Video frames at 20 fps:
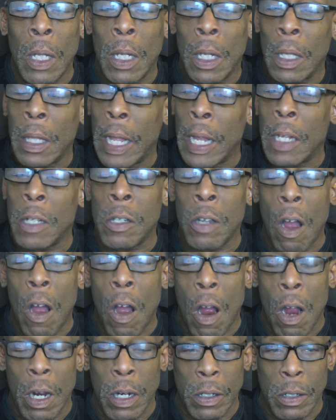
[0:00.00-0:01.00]
They're
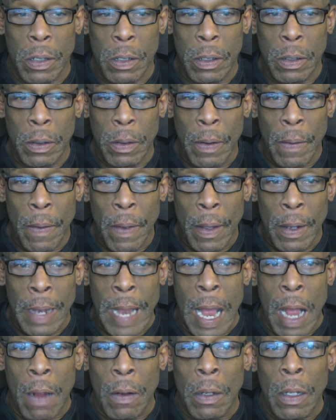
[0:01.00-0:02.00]
charged.
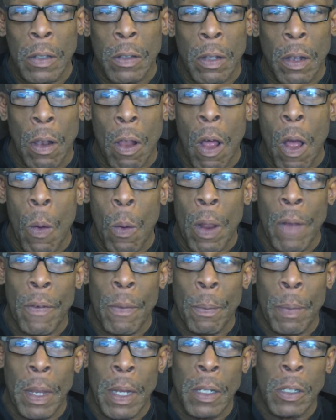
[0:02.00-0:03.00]
Now, it's a long way
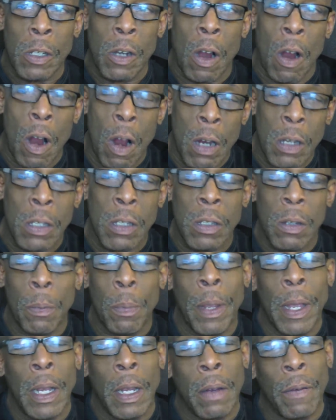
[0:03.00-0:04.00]
from being charged to
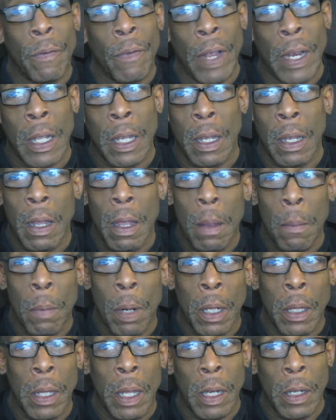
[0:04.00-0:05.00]
being convicted,
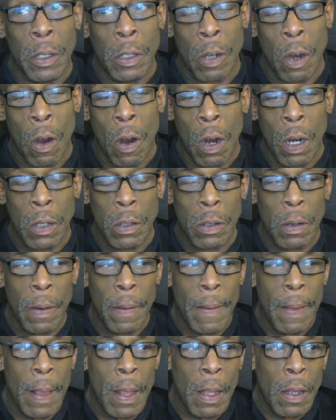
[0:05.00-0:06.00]
but they're charged.
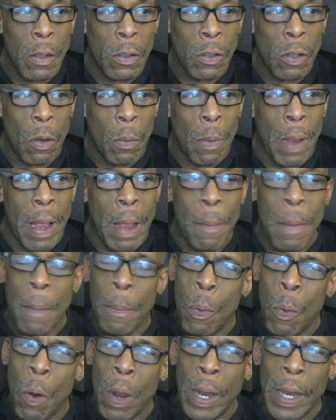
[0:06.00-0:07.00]
So, and my
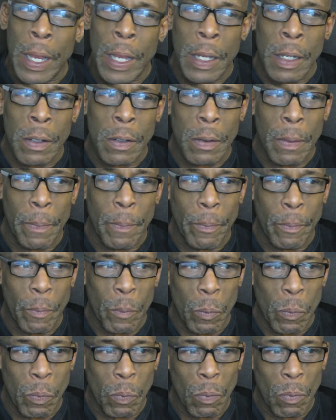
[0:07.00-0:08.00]
point is,
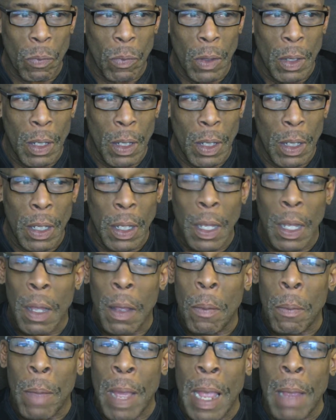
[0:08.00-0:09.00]

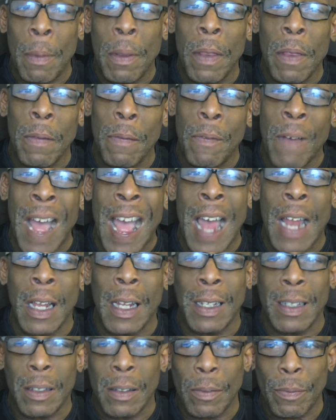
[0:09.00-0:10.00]
maybe the
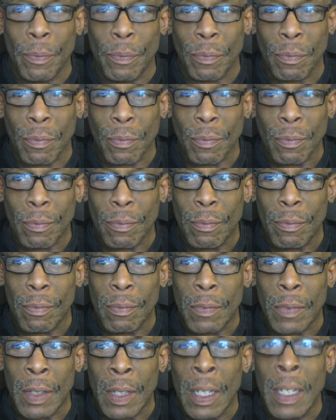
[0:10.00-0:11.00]
violence
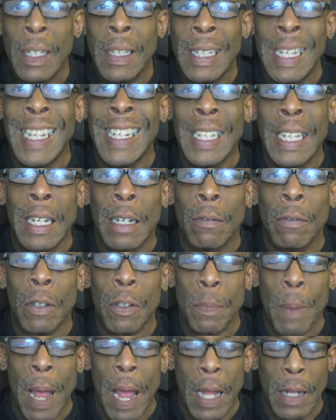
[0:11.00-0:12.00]
did get a
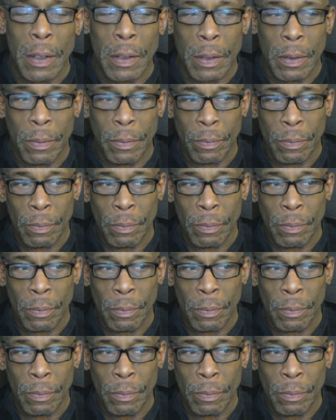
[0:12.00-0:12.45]
response.